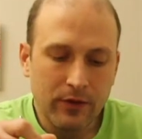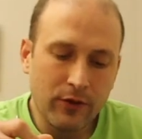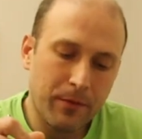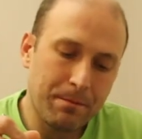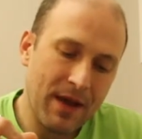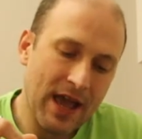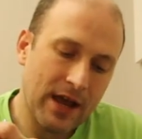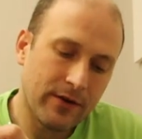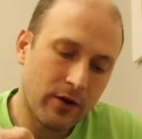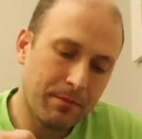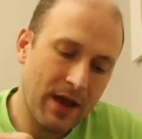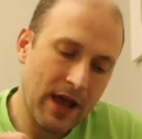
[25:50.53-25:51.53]
Not
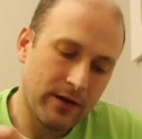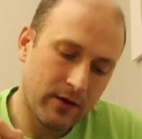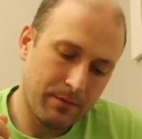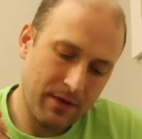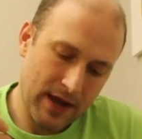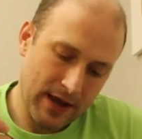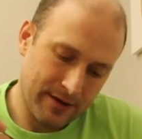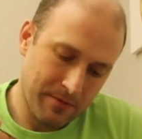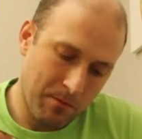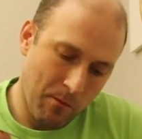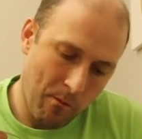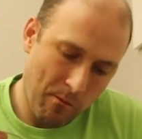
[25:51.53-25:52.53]
bad, not bad, not bad.
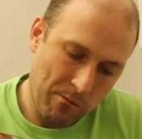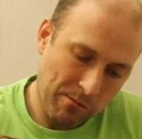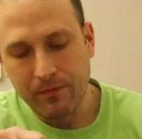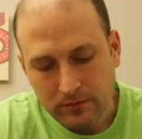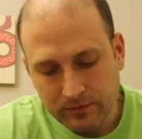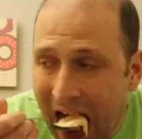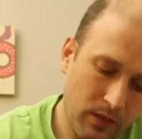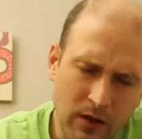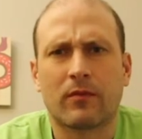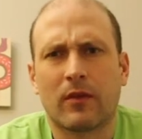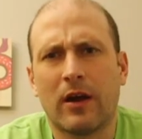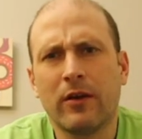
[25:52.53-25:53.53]

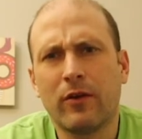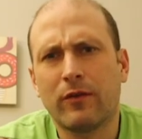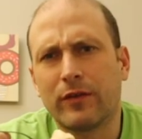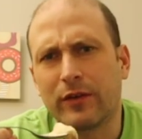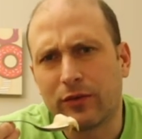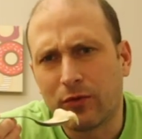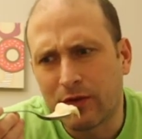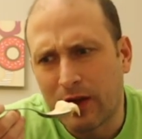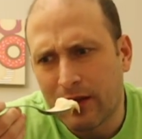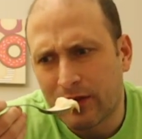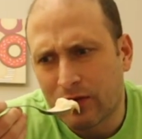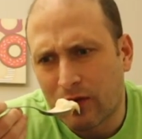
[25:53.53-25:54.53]
I don't know if they told the
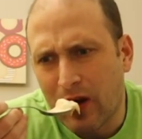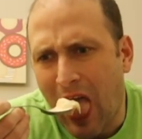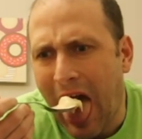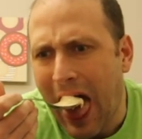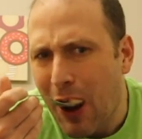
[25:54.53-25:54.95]
other story.